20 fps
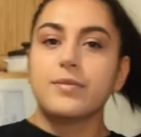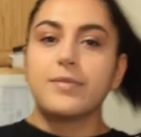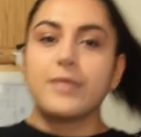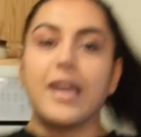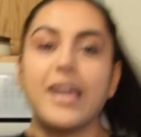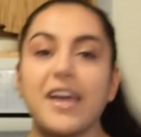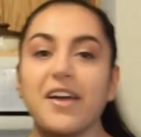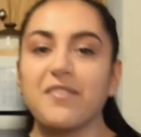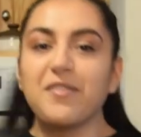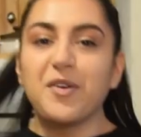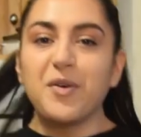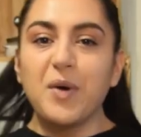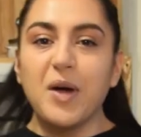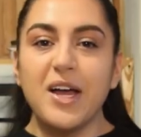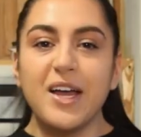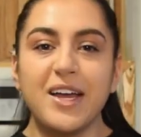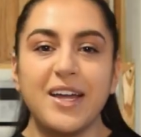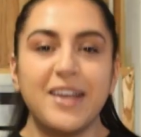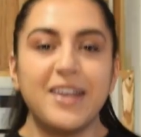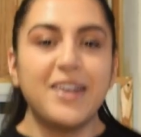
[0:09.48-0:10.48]
Hey
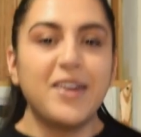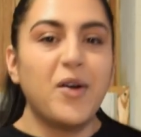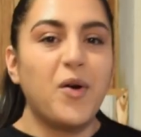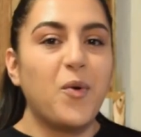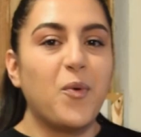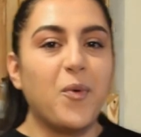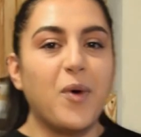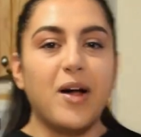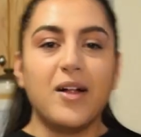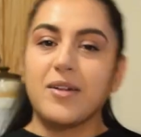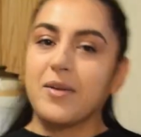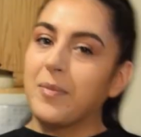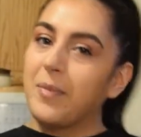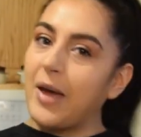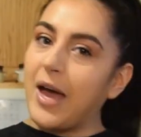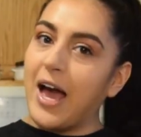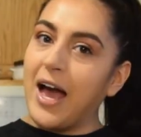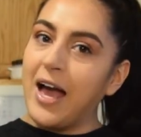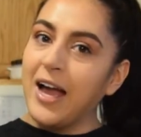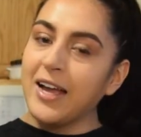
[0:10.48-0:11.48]
everyone, welcome
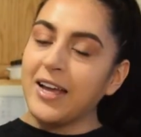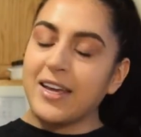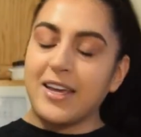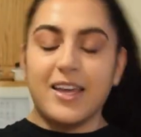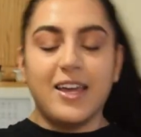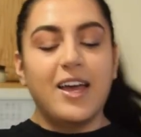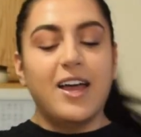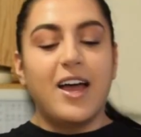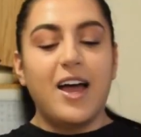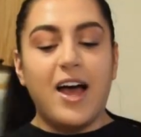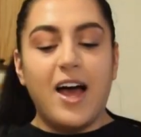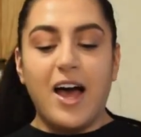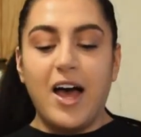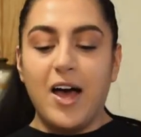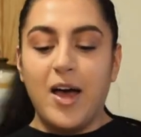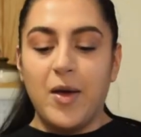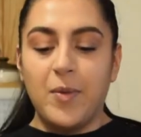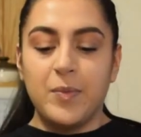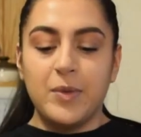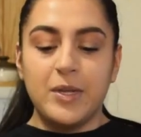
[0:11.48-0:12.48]
back.
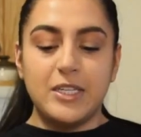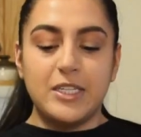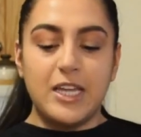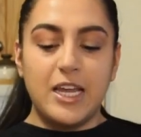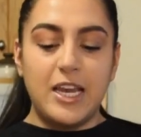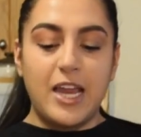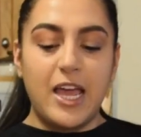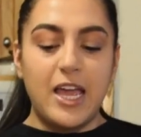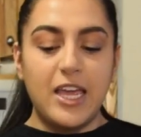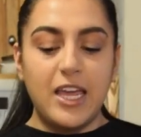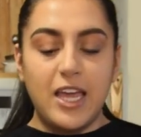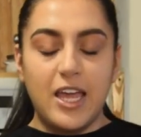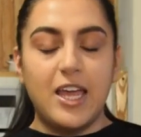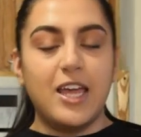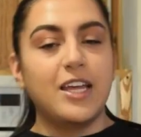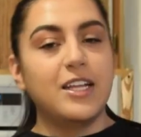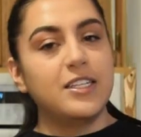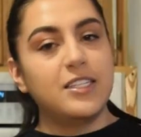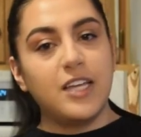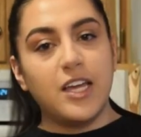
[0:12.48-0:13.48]

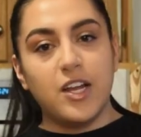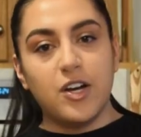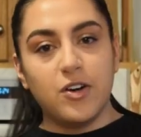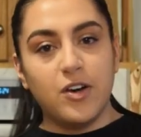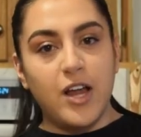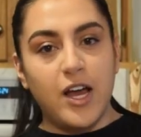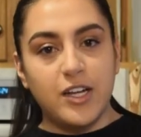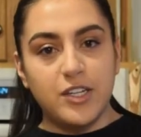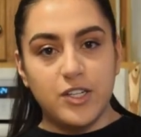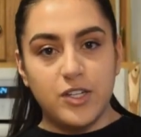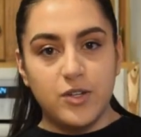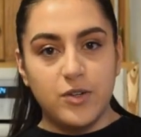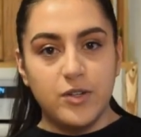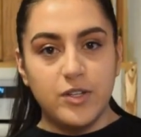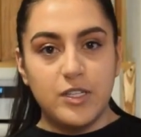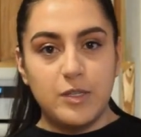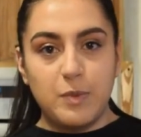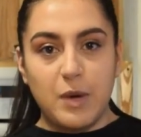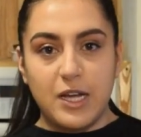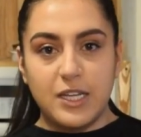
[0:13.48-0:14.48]
Today is International
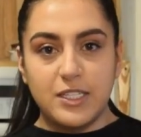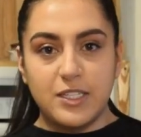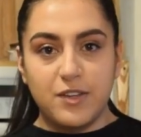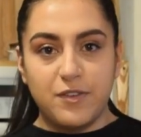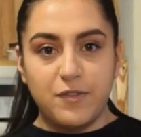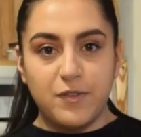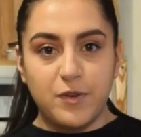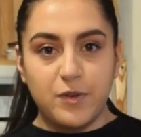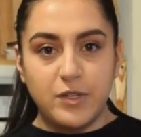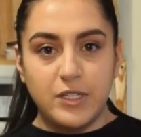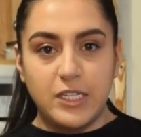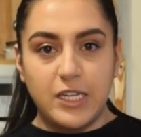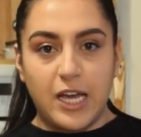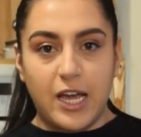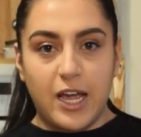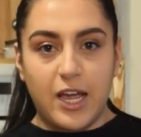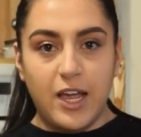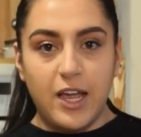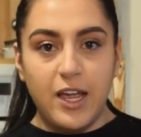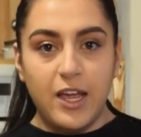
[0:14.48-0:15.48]
Spicy Food
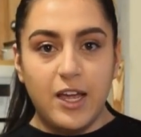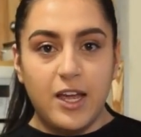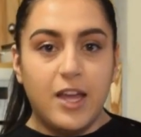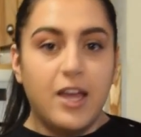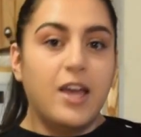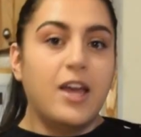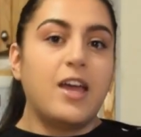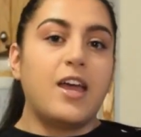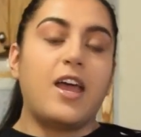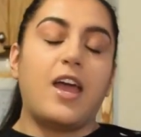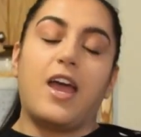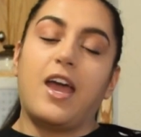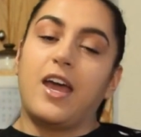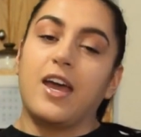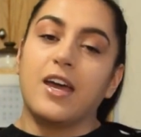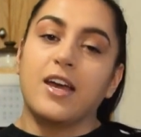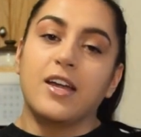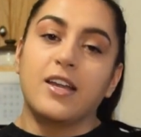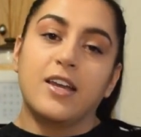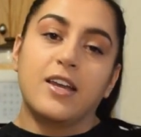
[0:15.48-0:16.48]
Day,
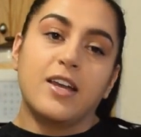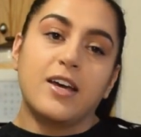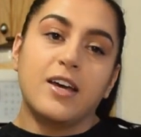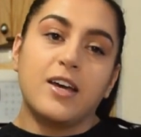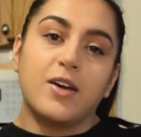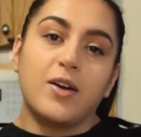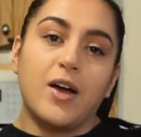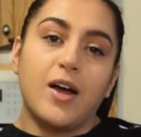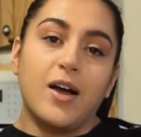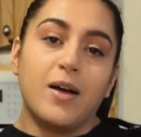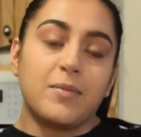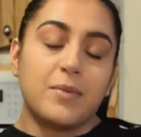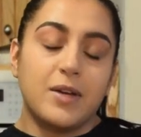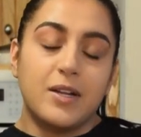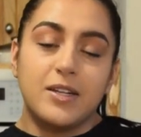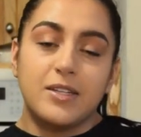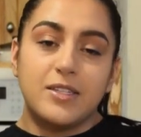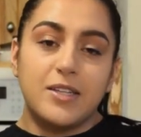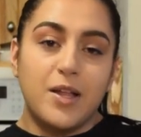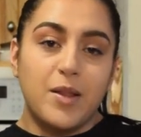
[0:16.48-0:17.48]
and I'm
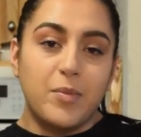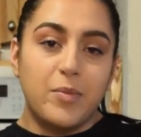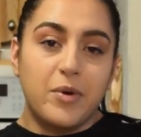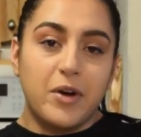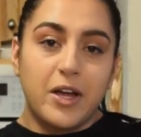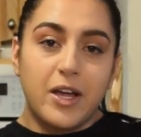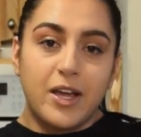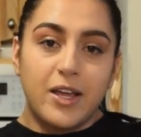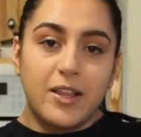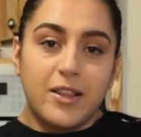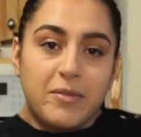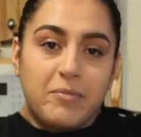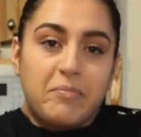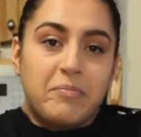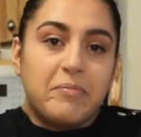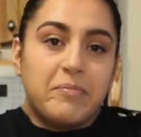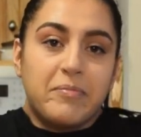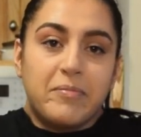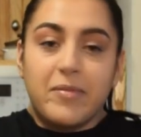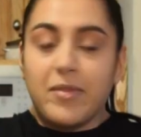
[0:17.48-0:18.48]
gonna celebrate
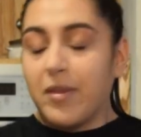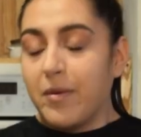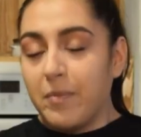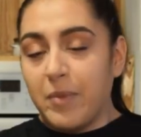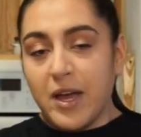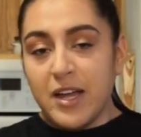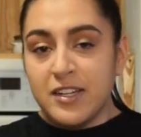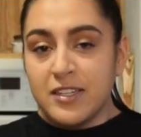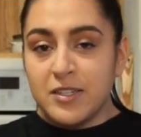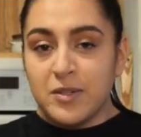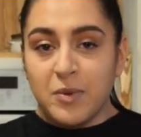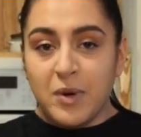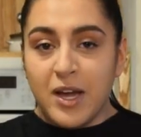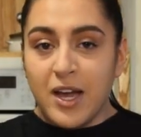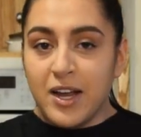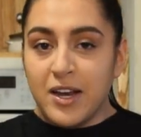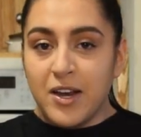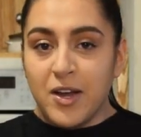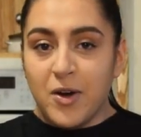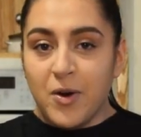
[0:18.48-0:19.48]
the best way
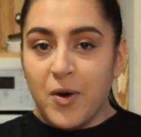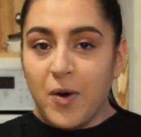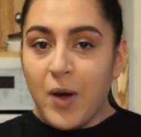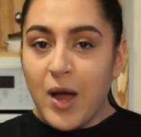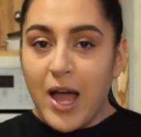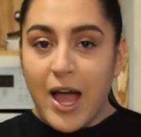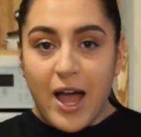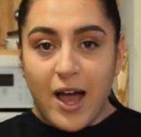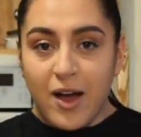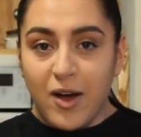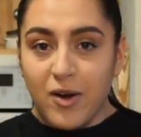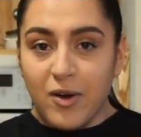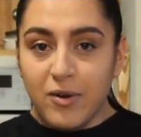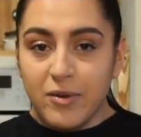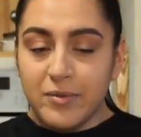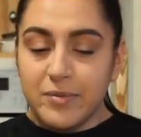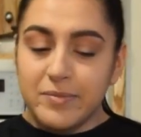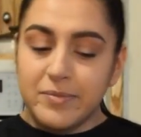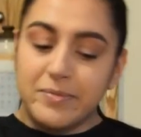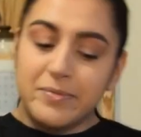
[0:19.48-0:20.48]
I know
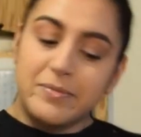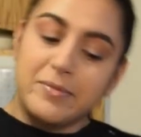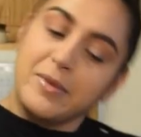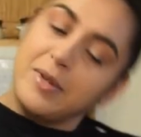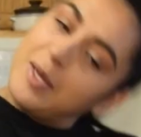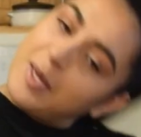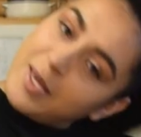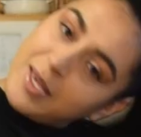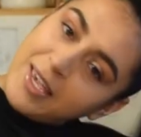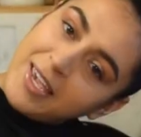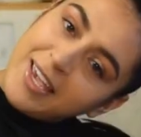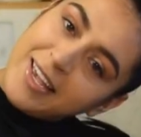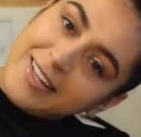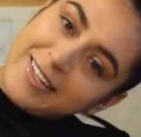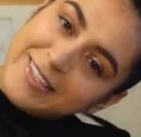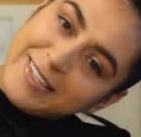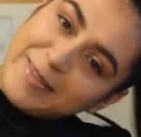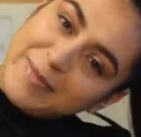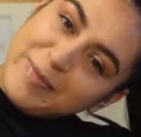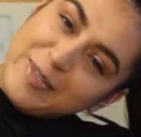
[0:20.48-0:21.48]
how.
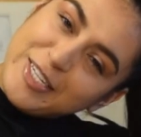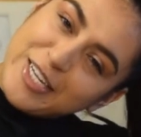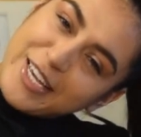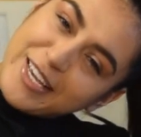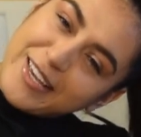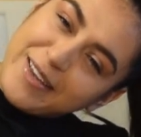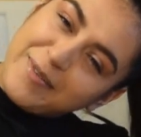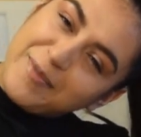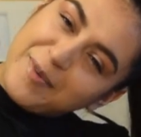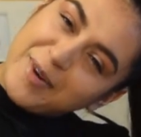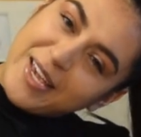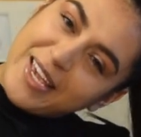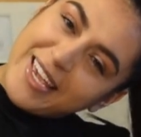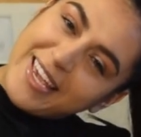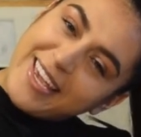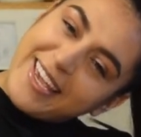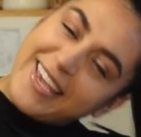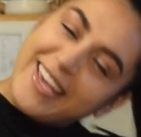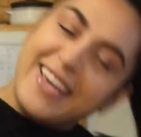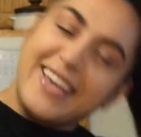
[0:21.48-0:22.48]
Eating some chicken
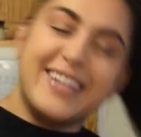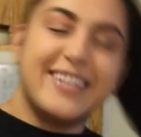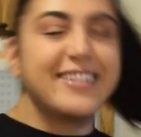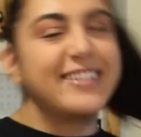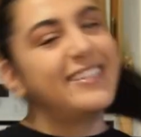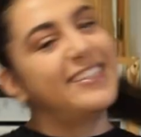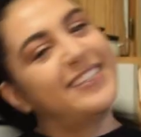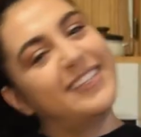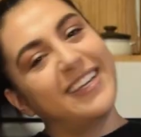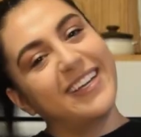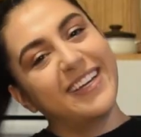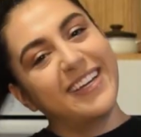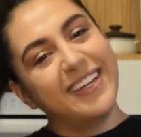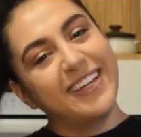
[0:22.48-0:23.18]
wings.